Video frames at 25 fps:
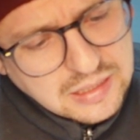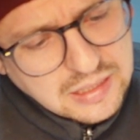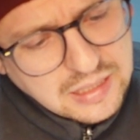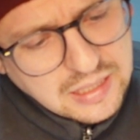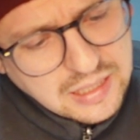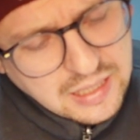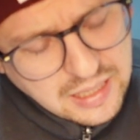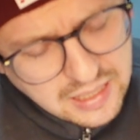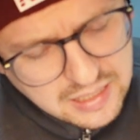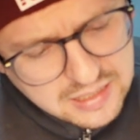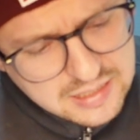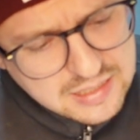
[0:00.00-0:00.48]

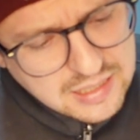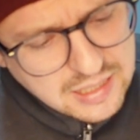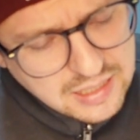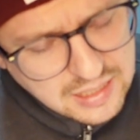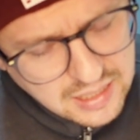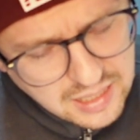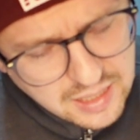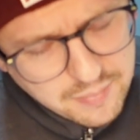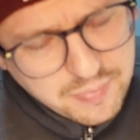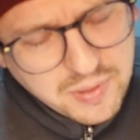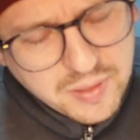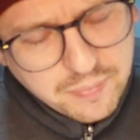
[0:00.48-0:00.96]
It is a
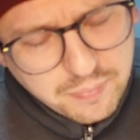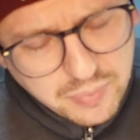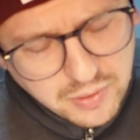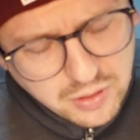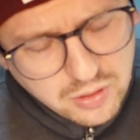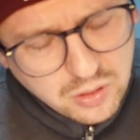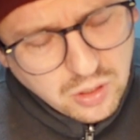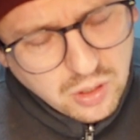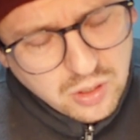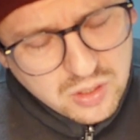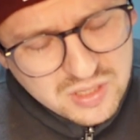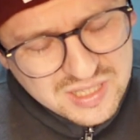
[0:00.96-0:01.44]
little bit
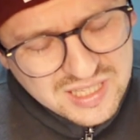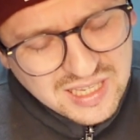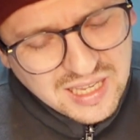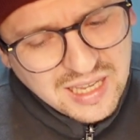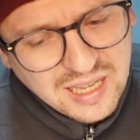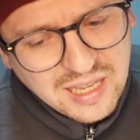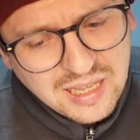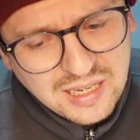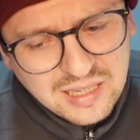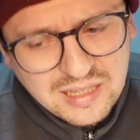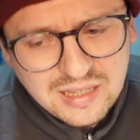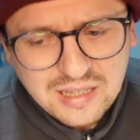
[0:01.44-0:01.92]
because
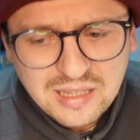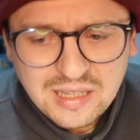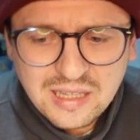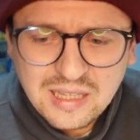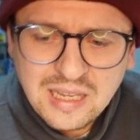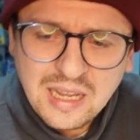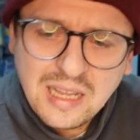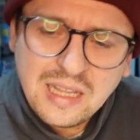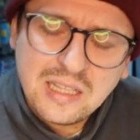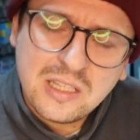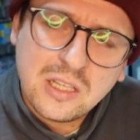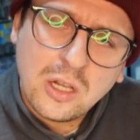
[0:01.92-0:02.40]
it
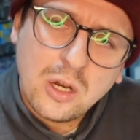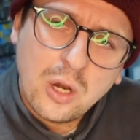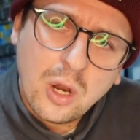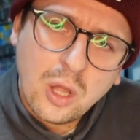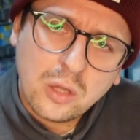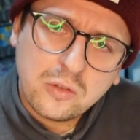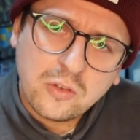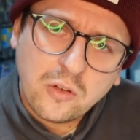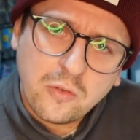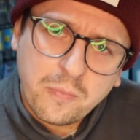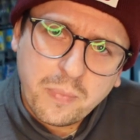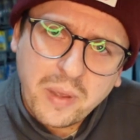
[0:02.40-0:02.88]
needs a
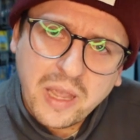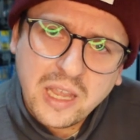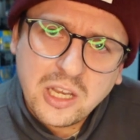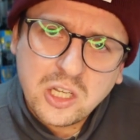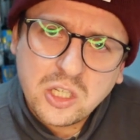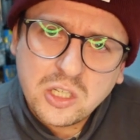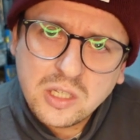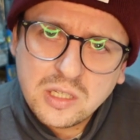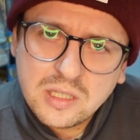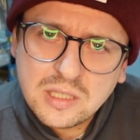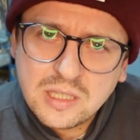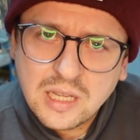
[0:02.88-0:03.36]
lot of
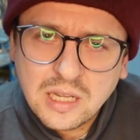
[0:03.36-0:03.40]
patience,